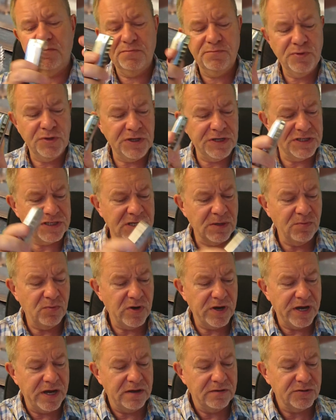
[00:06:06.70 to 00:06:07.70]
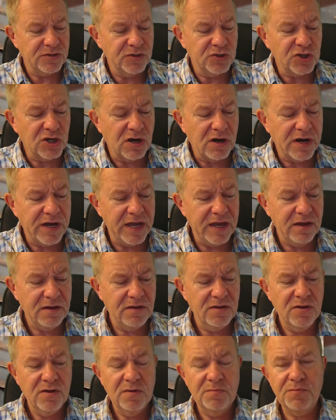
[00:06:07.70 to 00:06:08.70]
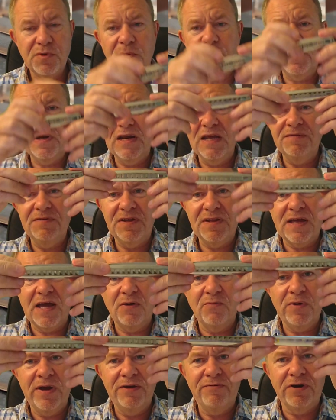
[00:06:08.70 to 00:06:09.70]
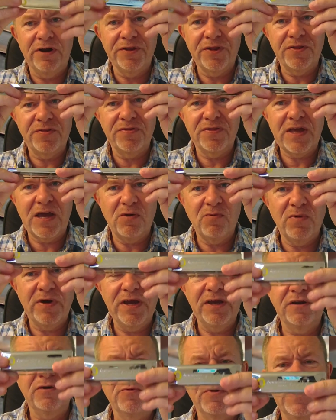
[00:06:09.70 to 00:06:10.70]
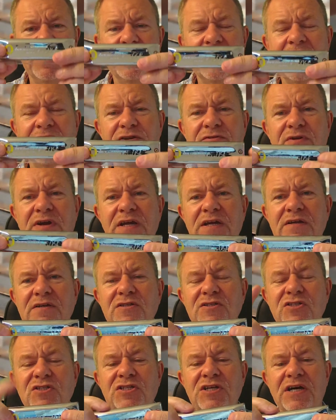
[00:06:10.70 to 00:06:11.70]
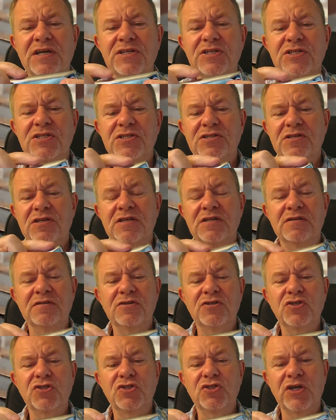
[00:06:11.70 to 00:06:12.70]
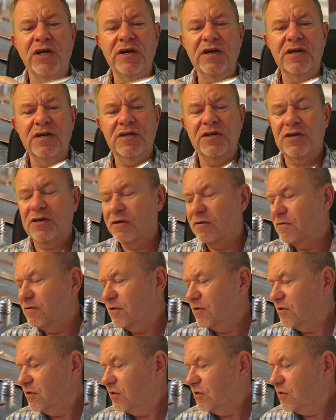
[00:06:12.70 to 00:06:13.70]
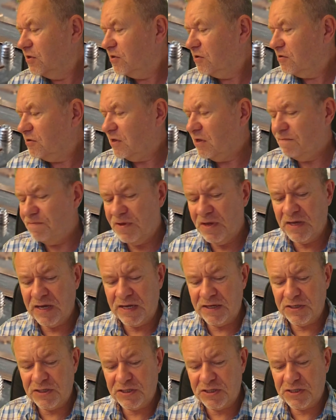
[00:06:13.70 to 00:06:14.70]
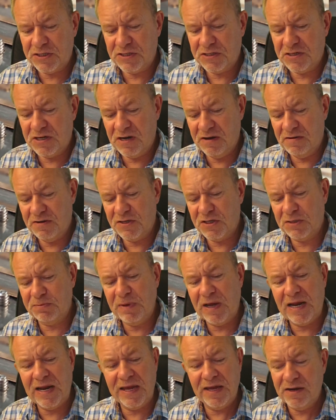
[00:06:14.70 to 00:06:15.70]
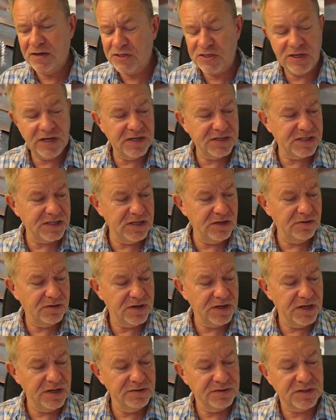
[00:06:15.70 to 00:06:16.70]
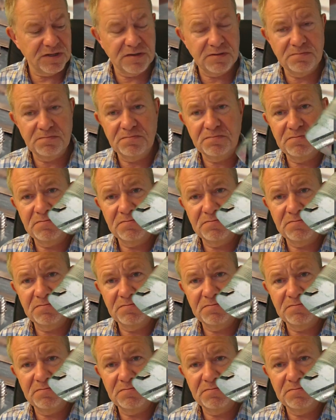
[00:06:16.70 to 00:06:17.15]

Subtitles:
put it somewhere to dry, probably leave it that way rather than that way. You don't want it gathering dust and junk. If it gets smelly and dirty, you can use a